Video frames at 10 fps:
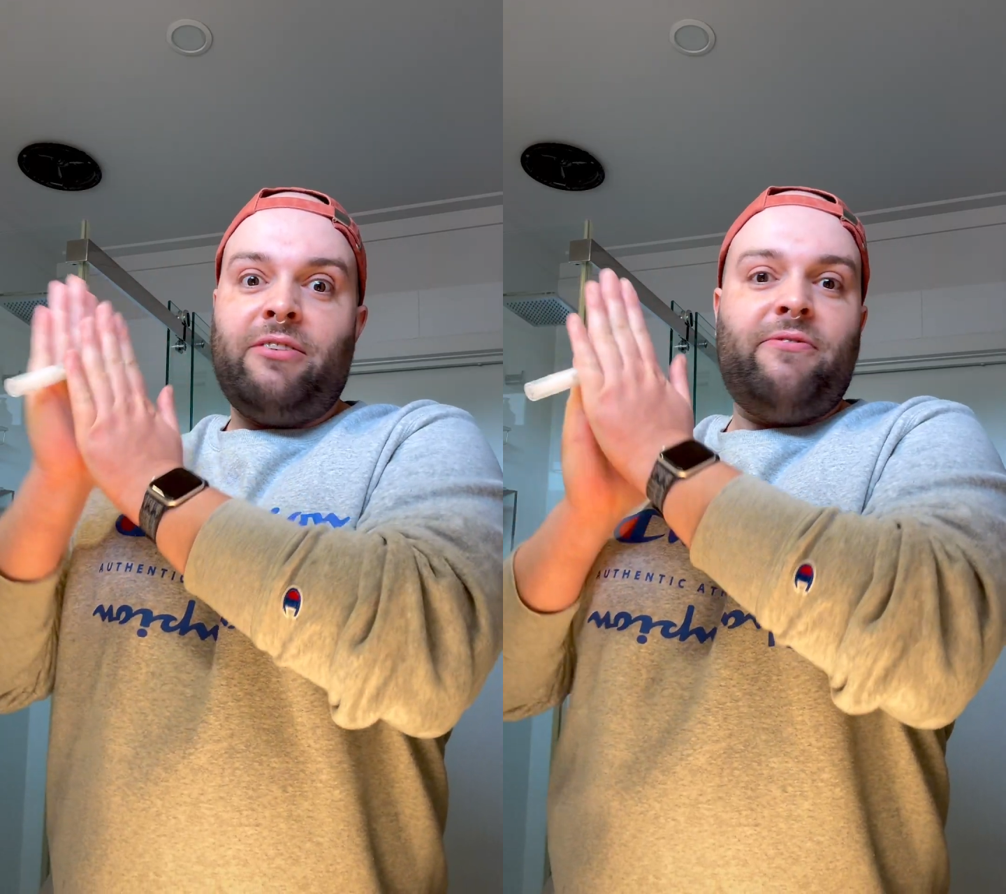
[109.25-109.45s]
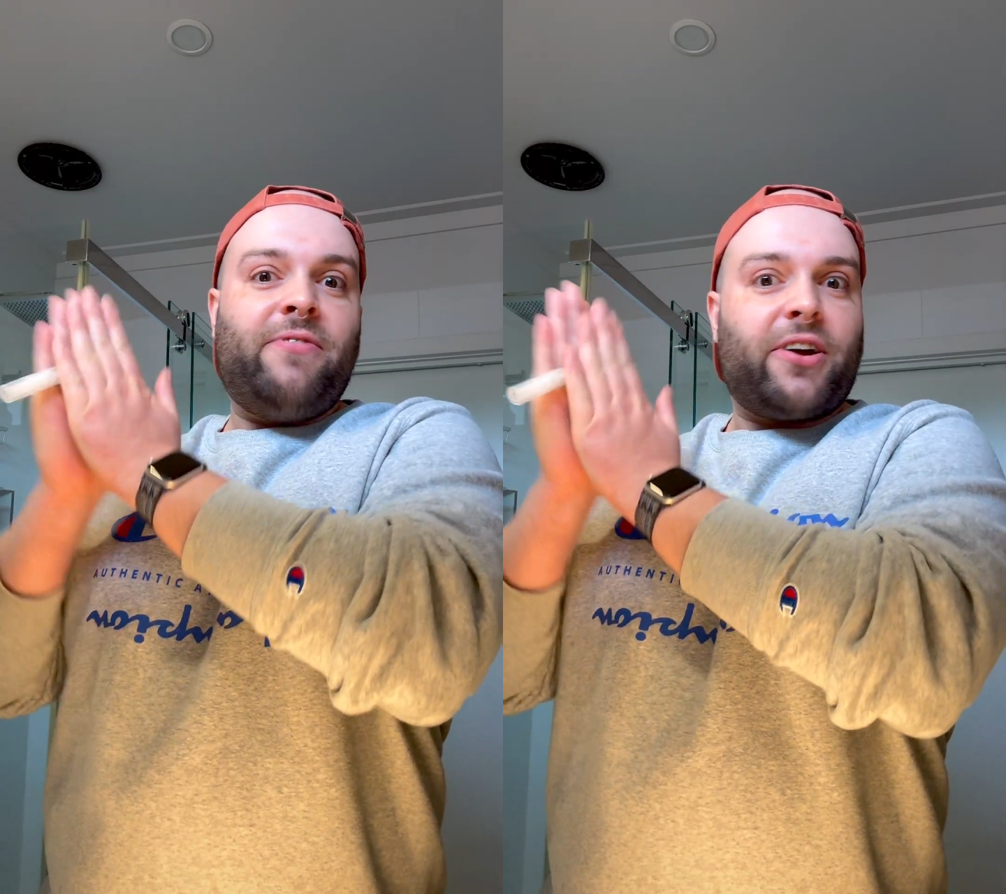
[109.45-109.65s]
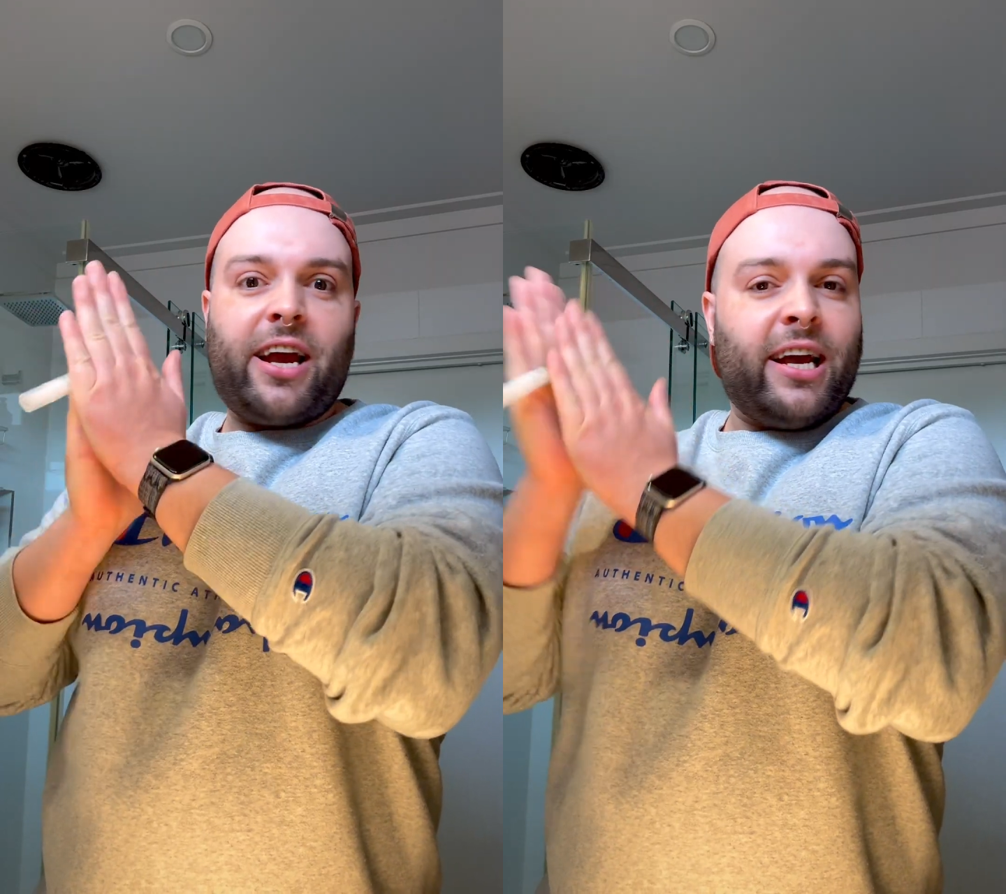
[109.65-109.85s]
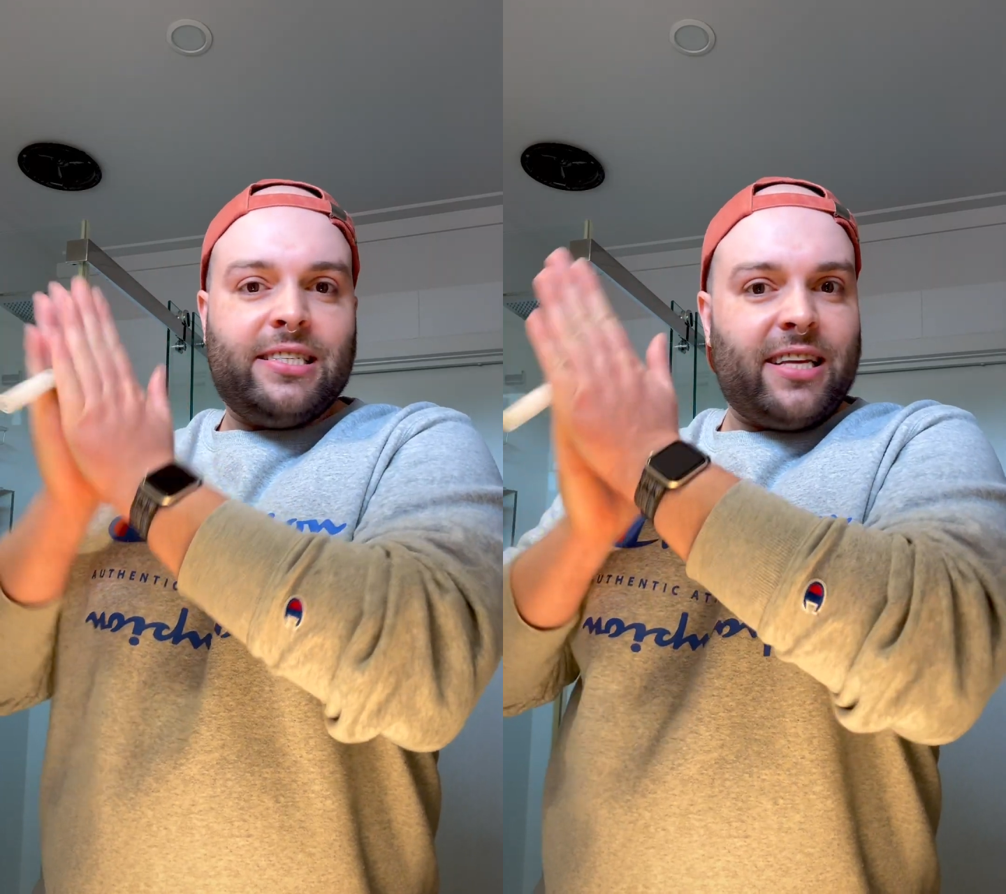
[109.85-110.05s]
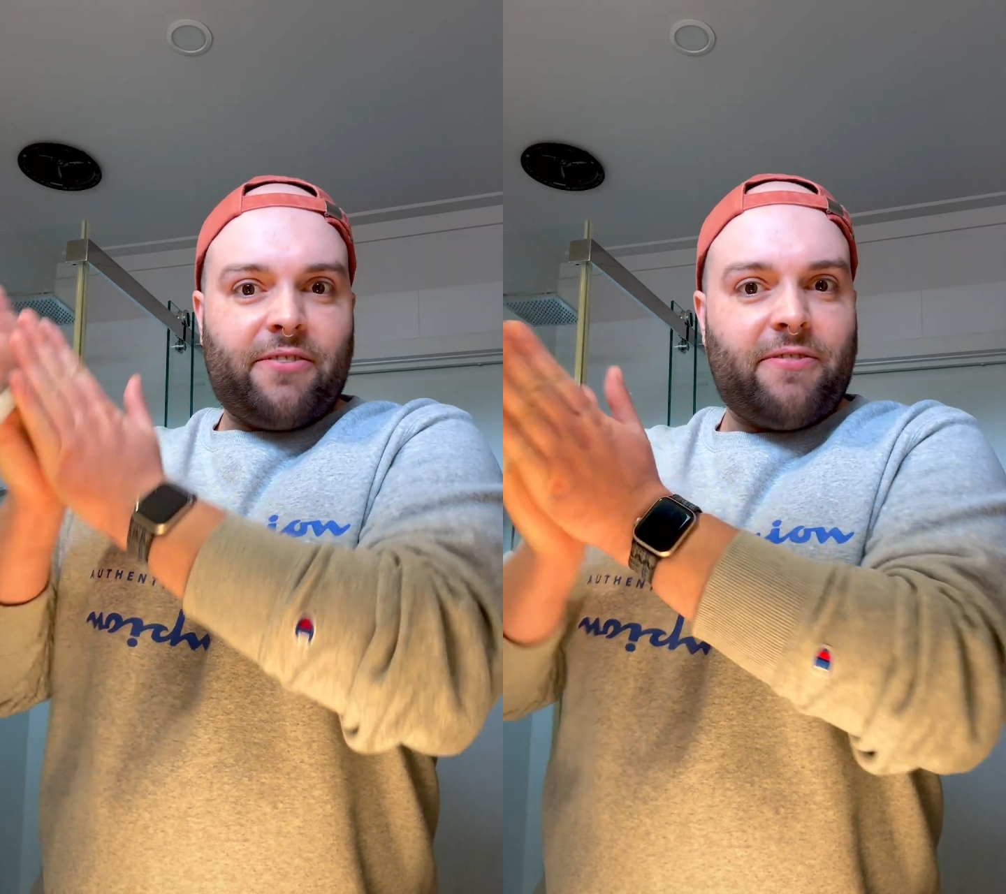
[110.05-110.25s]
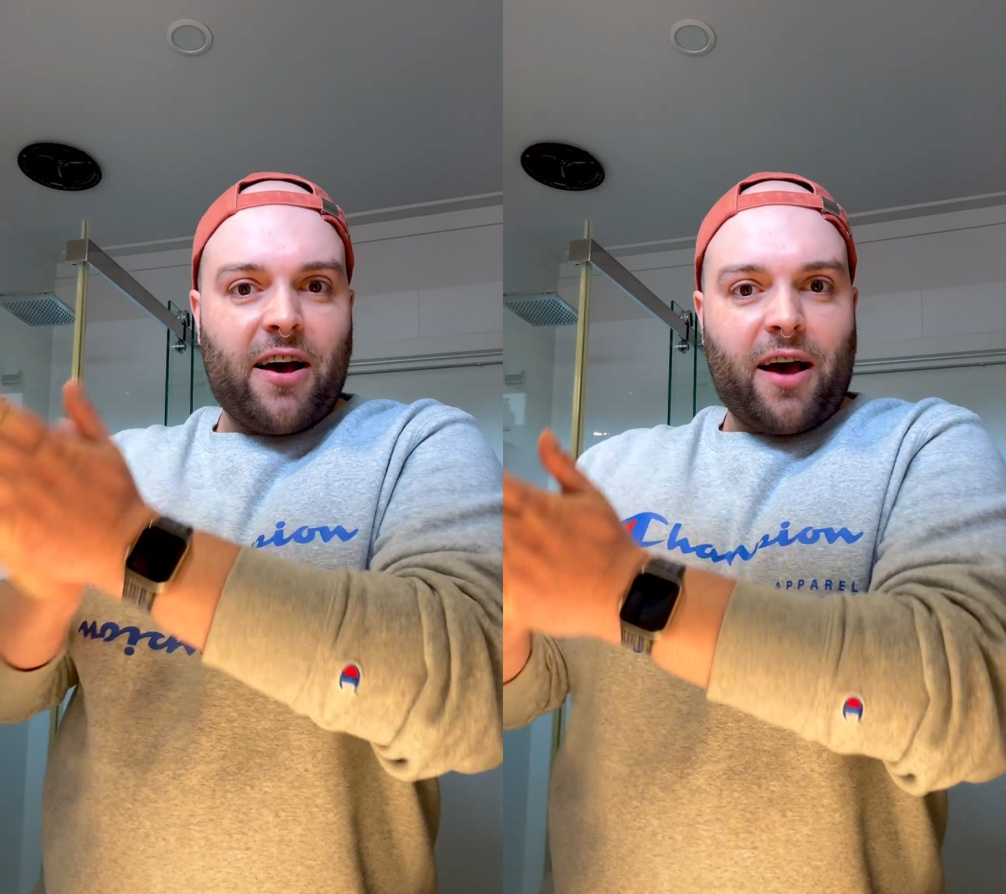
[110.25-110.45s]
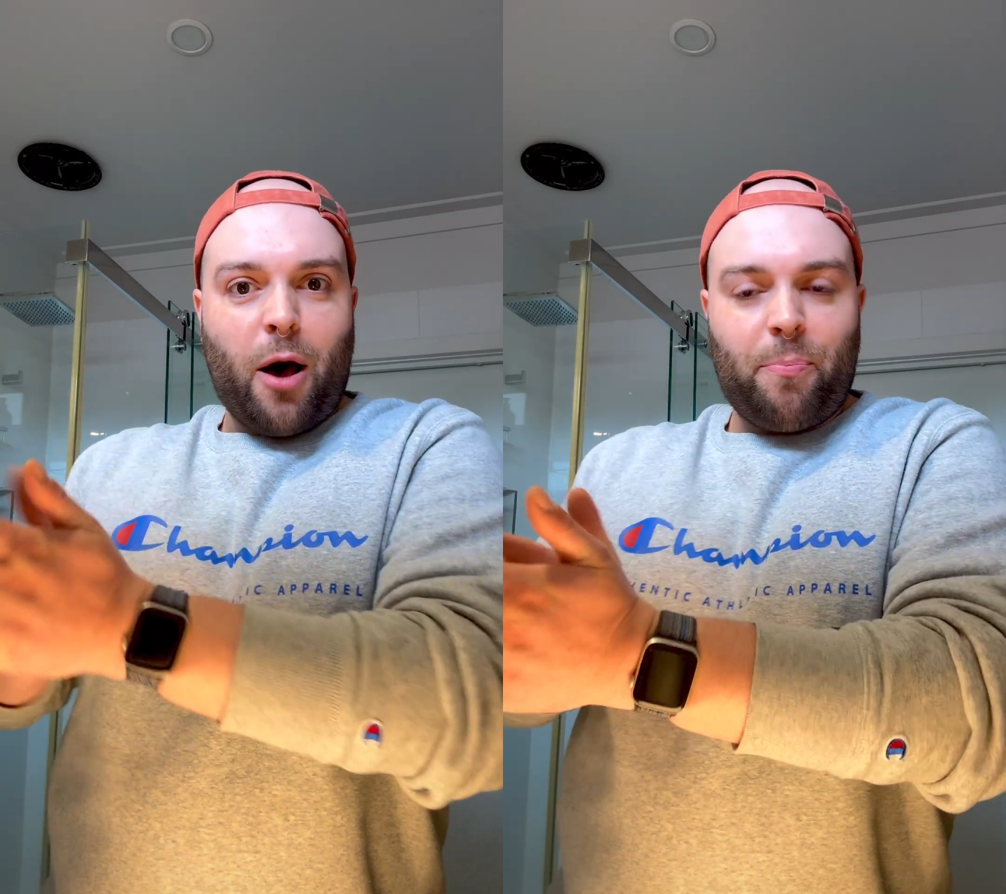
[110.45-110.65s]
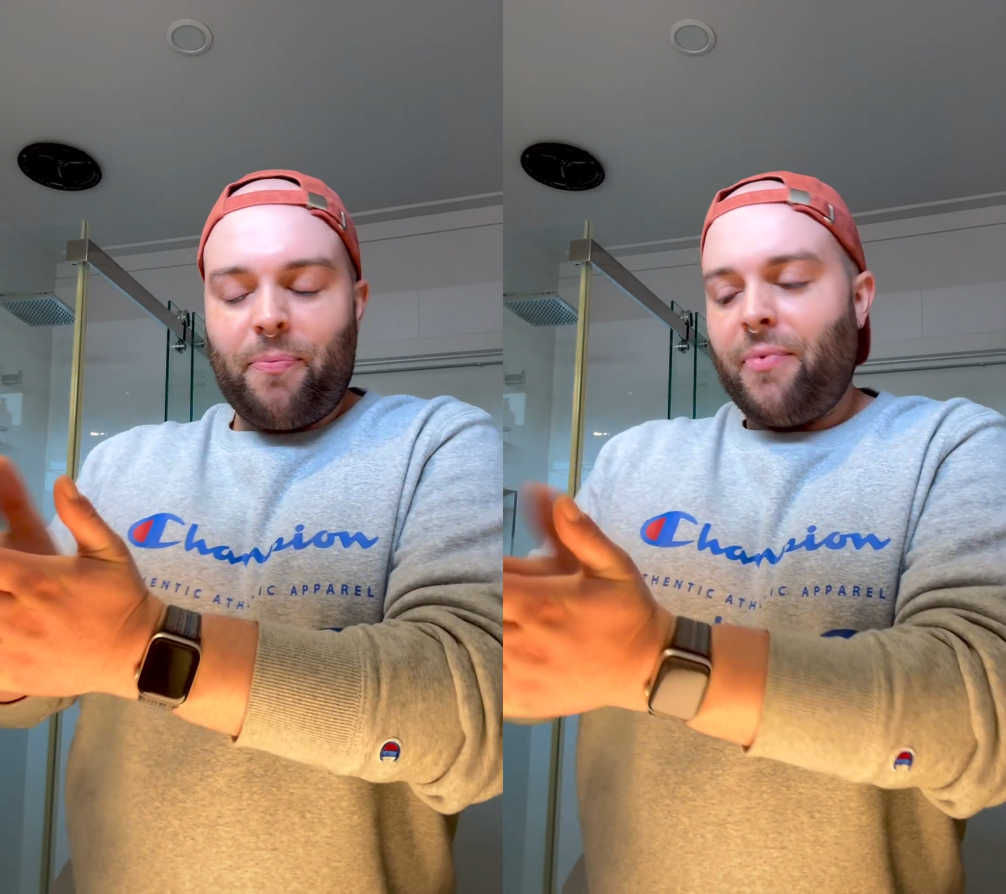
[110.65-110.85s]
very easy to fuck
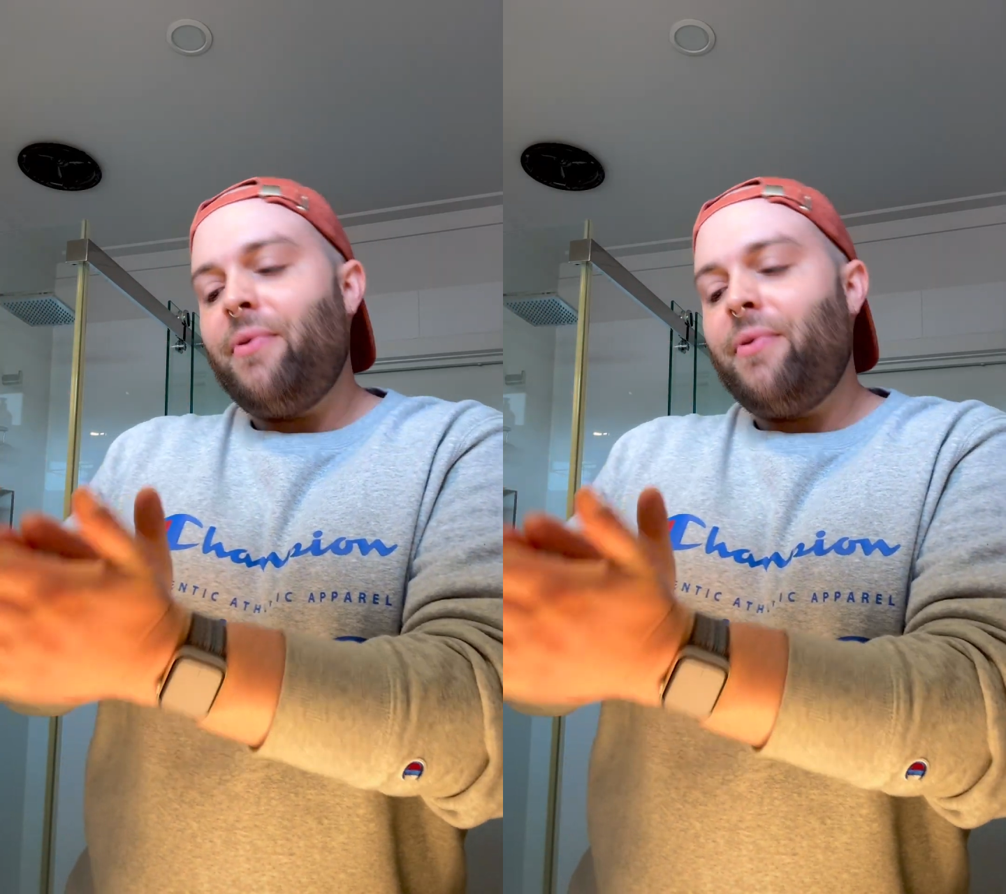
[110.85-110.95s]
up.